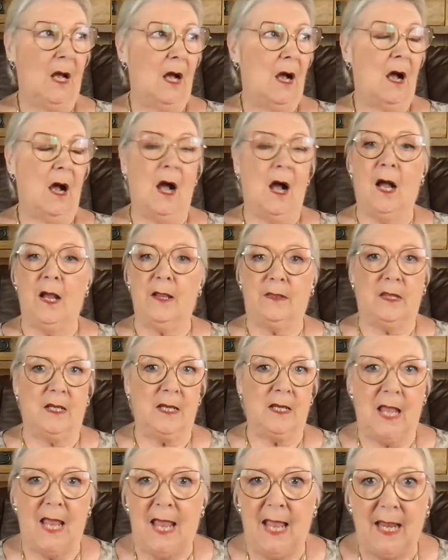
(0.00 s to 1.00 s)
I
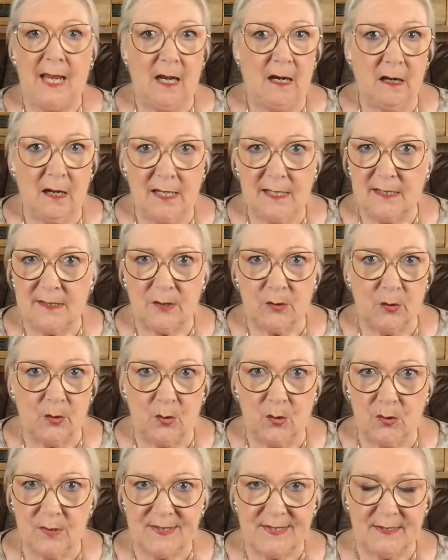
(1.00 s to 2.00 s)
think AI is
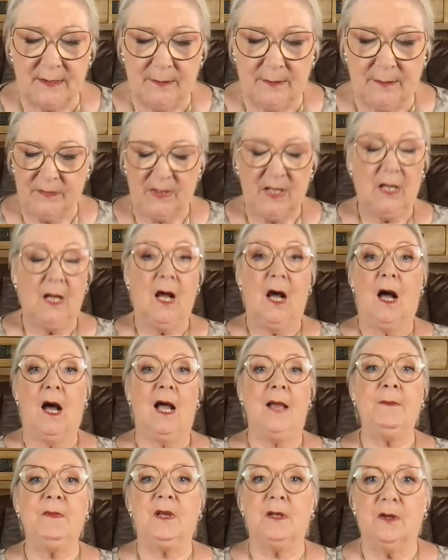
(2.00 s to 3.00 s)
awesome.
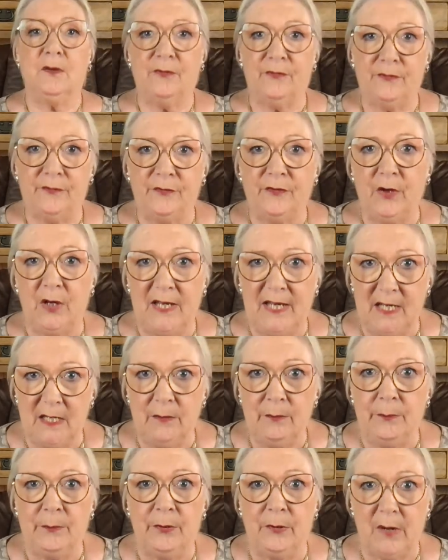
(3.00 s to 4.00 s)
I'm going to fully
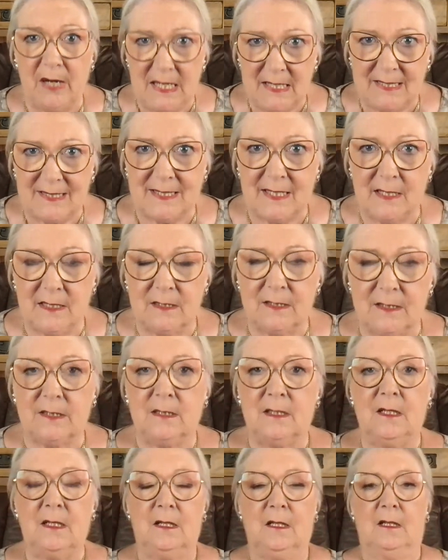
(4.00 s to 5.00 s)
embrace it
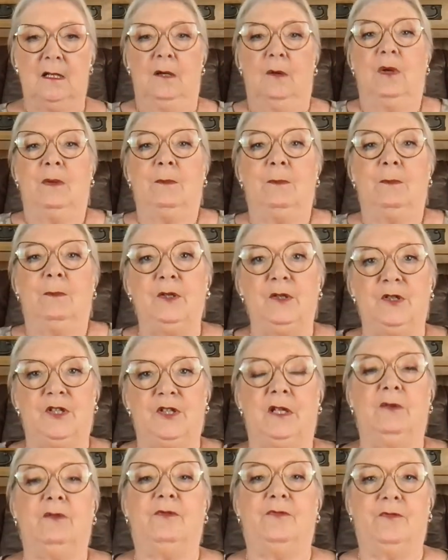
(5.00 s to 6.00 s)
when
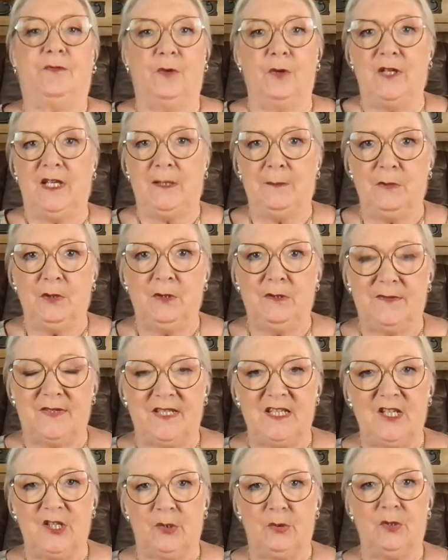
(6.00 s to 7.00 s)
Pluto fully moves
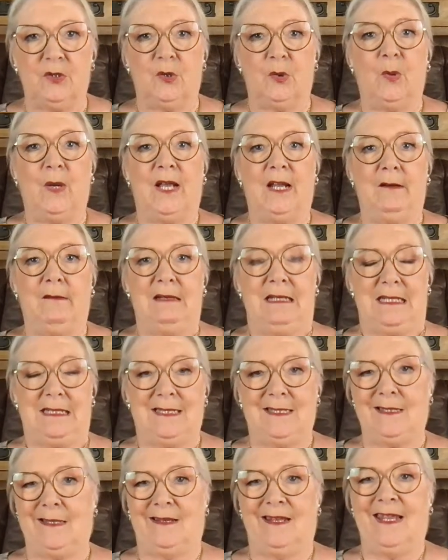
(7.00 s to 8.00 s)
into
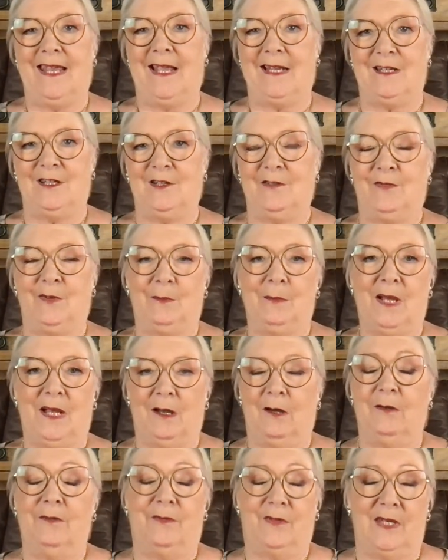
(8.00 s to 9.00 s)
Aquarius at the end of
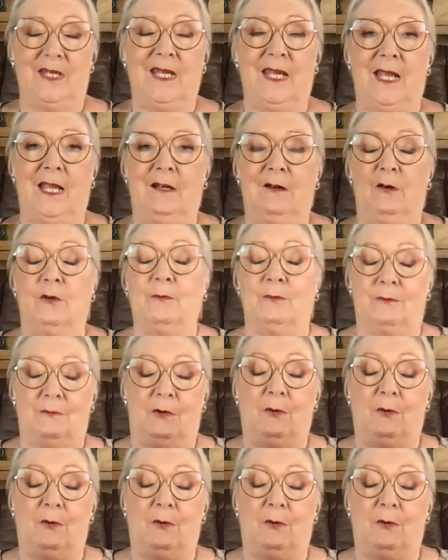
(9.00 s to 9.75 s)
the year on